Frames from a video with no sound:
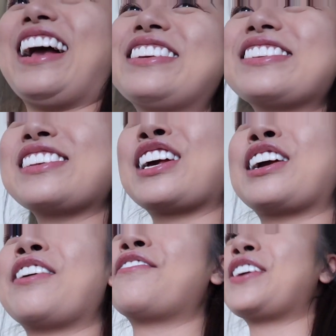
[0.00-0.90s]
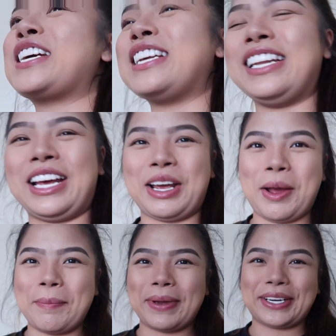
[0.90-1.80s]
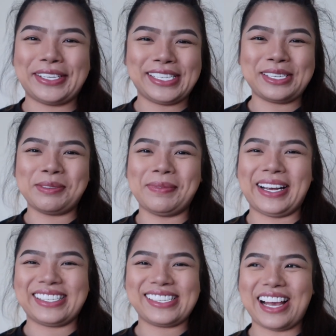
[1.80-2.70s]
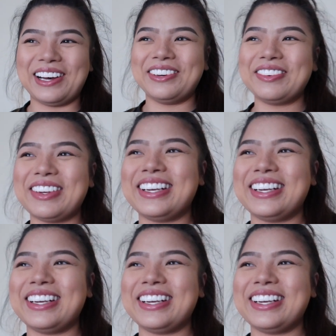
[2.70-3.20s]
I just like freaking like embarrassed myself.